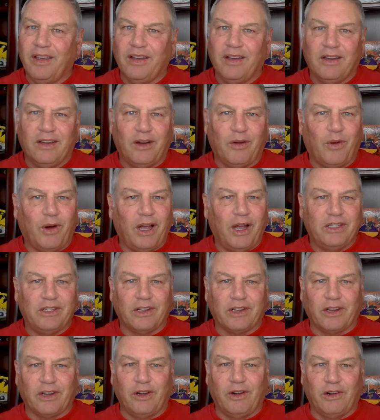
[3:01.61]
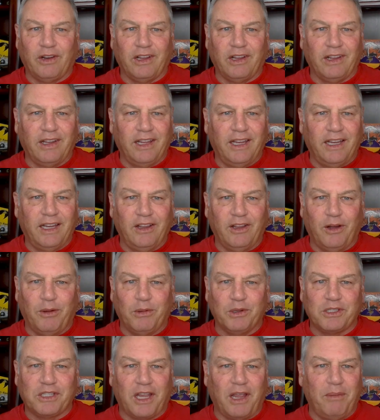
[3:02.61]
Hawaii took an early lead.
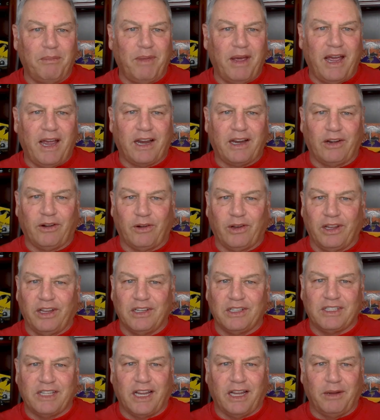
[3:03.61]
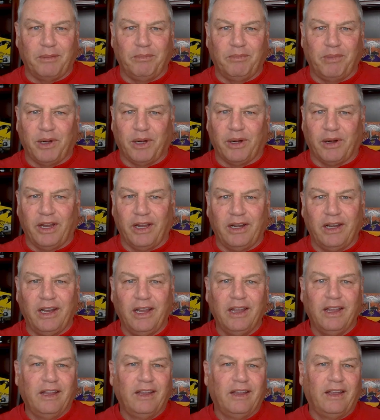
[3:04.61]
Lobos came back early in the second period
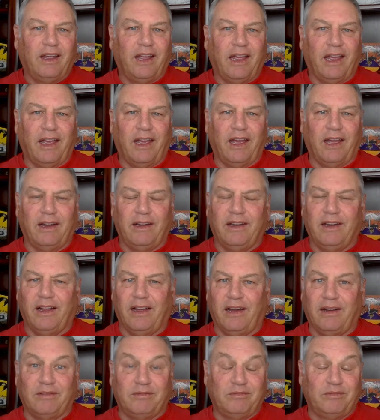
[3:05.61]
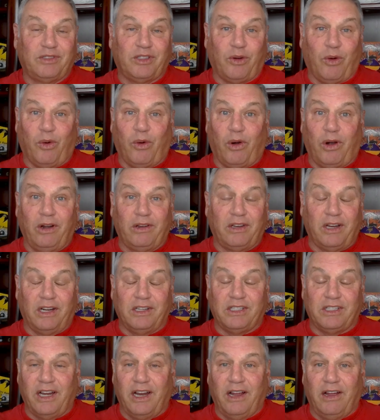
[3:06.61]
and scored a
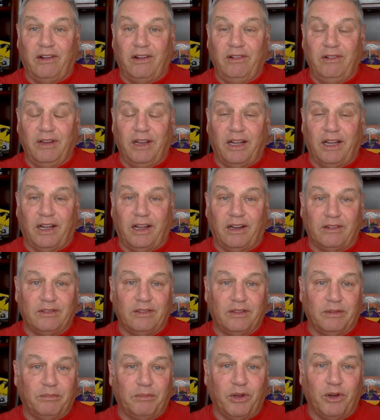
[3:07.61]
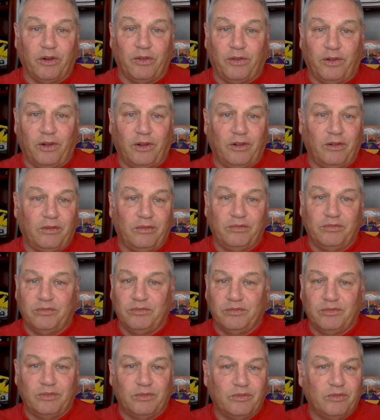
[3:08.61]
touchdown. Beautiful
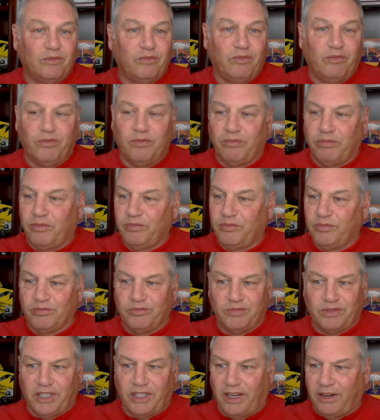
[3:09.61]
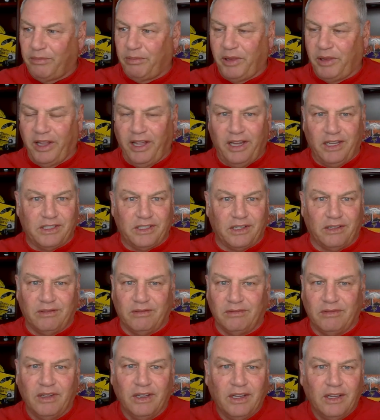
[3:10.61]
set of plays
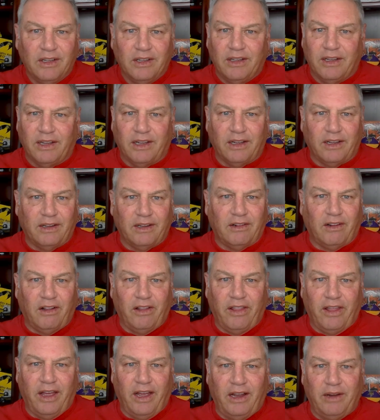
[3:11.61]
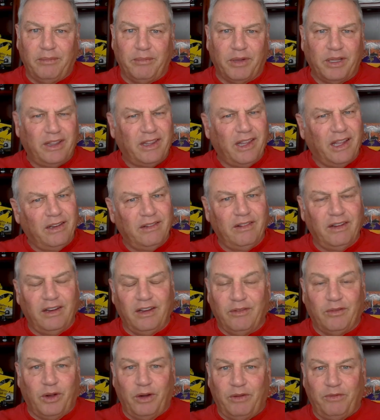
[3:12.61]
and all that. But then
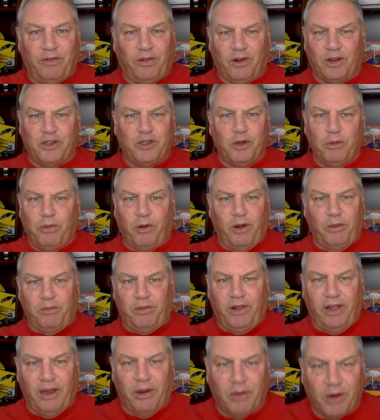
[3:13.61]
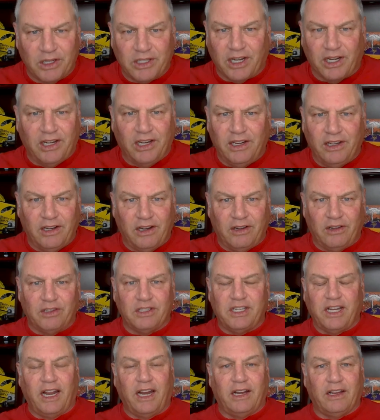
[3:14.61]
went for a 2-point play, which I didn't
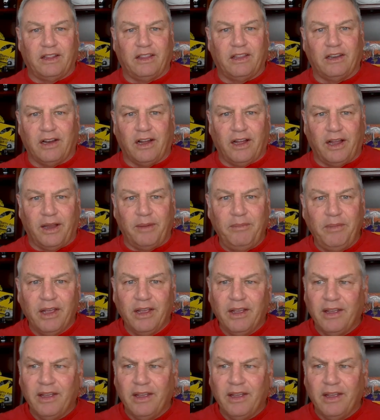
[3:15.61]
understand at the time,